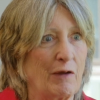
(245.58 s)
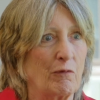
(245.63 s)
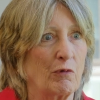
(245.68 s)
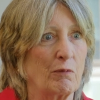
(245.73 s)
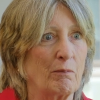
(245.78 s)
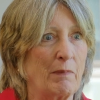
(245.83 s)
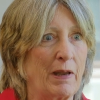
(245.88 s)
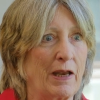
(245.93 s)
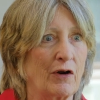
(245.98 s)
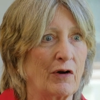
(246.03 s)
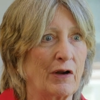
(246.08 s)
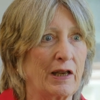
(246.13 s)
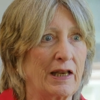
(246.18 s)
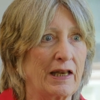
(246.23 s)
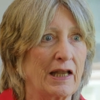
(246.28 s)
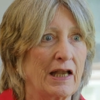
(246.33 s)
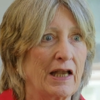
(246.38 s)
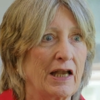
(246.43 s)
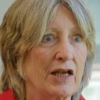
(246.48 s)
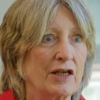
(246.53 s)
were
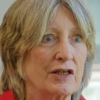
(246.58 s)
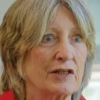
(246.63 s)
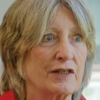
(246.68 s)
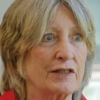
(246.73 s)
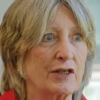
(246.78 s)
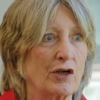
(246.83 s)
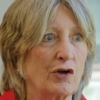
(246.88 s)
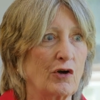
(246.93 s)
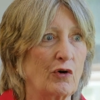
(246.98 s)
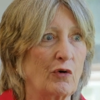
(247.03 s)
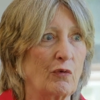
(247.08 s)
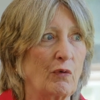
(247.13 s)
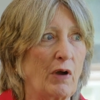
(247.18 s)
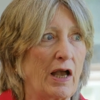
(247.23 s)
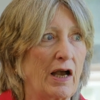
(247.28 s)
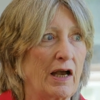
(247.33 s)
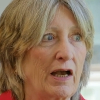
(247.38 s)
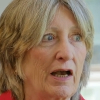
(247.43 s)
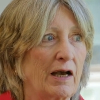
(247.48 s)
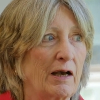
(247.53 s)
married. So
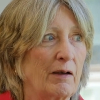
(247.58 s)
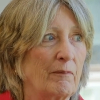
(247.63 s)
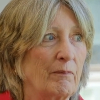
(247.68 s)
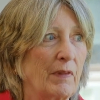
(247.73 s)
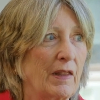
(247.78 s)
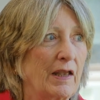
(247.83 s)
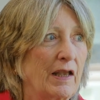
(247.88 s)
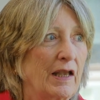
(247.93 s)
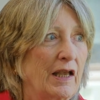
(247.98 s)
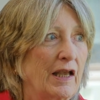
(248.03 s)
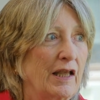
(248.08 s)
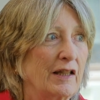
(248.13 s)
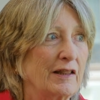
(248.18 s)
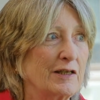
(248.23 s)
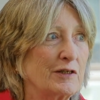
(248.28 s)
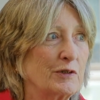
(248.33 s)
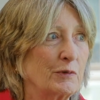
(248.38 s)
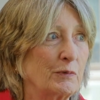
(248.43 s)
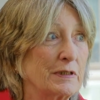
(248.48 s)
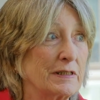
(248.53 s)

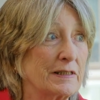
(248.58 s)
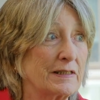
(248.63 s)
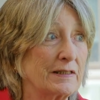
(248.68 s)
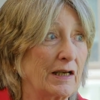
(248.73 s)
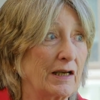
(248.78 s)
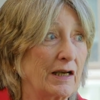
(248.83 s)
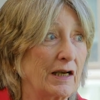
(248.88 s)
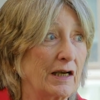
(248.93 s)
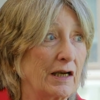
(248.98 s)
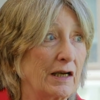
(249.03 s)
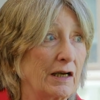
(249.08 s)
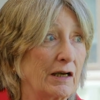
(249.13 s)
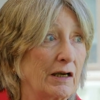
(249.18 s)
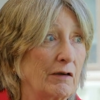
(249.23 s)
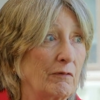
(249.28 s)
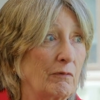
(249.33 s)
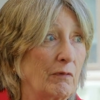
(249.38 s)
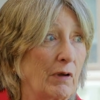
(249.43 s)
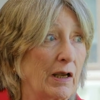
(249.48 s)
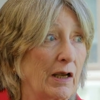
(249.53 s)
this was
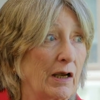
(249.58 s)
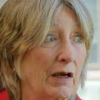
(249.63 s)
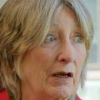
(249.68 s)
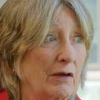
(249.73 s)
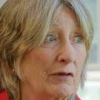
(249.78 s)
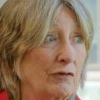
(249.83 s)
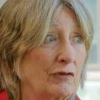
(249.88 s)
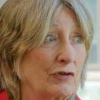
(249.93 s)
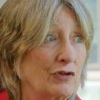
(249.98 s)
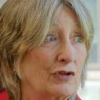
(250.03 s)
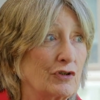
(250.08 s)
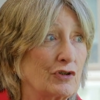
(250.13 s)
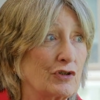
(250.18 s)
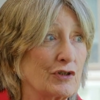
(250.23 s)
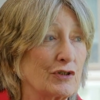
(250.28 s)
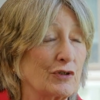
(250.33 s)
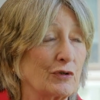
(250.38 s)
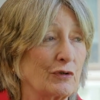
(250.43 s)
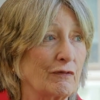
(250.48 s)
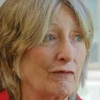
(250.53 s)

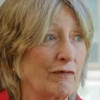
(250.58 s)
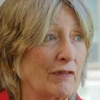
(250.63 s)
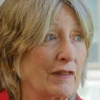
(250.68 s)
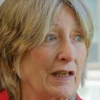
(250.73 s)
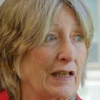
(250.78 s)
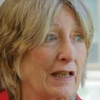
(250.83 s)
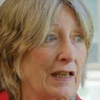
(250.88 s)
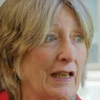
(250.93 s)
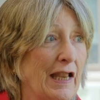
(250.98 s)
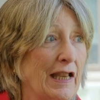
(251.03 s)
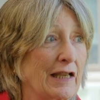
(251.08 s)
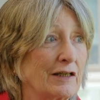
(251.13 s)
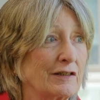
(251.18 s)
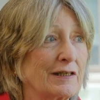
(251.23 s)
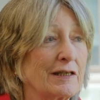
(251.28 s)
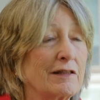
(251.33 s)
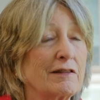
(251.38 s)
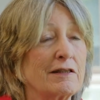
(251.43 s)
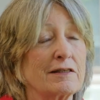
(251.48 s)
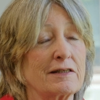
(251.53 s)
just sort of the
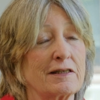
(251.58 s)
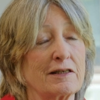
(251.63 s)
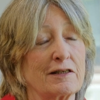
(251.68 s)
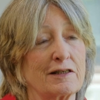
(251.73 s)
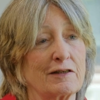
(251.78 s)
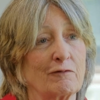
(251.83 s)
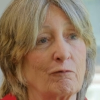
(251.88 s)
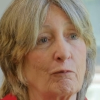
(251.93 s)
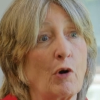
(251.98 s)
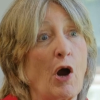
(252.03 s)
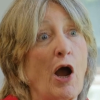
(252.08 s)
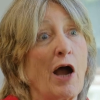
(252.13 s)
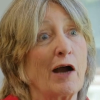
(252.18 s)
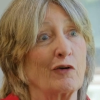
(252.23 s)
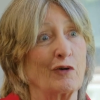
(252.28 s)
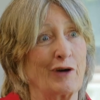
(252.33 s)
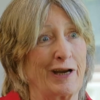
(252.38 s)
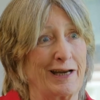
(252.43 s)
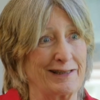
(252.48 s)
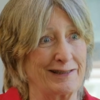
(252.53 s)
antithesis of
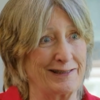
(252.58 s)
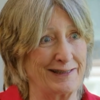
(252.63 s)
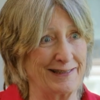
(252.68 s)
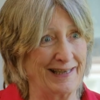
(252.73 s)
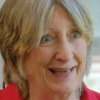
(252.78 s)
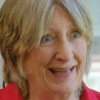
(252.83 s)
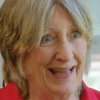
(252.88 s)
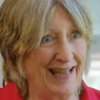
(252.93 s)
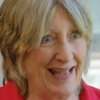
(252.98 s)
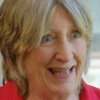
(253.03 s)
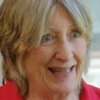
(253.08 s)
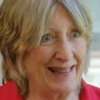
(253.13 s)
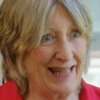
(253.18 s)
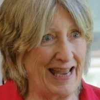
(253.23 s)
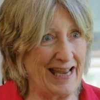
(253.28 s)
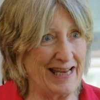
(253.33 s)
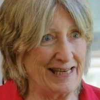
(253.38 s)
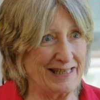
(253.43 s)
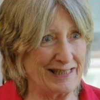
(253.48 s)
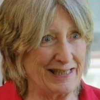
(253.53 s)
progress in the
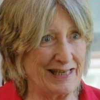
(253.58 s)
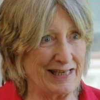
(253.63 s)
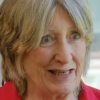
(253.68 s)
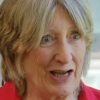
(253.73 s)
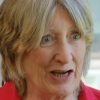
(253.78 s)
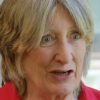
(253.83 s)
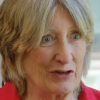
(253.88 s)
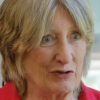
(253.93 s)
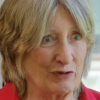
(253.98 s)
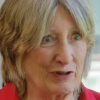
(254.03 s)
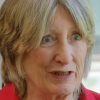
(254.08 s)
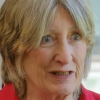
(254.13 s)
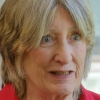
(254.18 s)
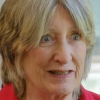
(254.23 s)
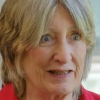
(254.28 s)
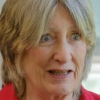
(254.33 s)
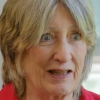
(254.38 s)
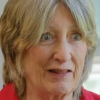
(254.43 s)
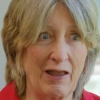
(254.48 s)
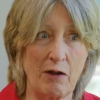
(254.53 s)

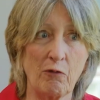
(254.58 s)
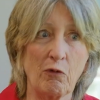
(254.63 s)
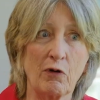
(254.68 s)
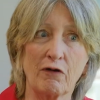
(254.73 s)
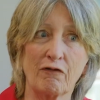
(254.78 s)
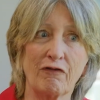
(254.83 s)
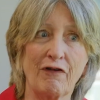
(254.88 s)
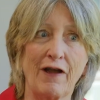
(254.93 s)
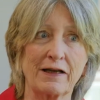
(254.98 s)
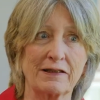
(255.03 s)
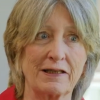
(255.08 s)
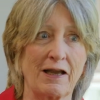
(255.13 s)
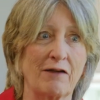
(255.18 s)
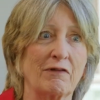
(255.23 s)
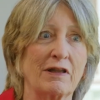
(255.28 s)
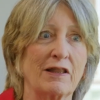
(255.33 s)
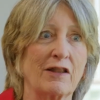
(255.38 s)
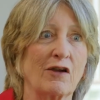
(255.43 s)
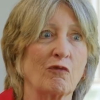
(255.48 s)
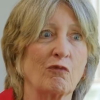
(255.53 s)
1800s. They were, in fact,
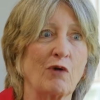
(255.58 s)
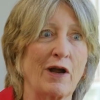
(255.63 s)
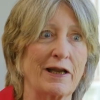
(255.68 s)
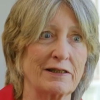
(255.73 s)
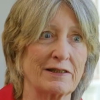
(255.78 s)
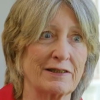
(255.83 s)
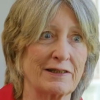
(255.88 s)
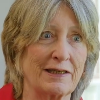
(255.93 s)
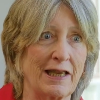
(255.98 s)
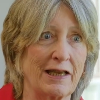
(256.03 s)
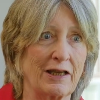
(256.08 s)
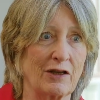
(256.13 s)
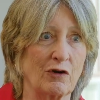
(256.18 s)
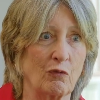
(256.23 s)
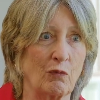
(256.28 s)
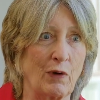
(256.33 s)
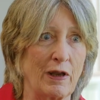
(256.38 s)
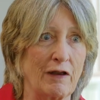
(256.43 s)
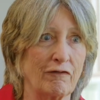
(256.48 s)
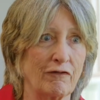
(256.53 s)
having their rights taken
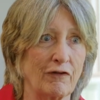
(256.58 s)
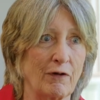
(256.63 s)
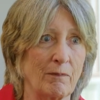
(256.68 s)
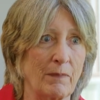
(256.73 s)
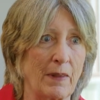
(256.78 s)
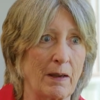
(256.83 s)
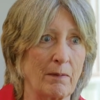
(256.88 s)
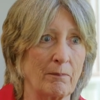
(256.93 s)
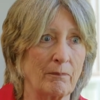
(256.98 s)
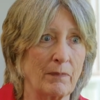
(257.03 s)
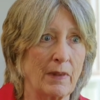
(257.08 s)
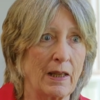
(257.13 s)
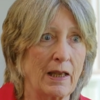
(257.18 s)
away from them.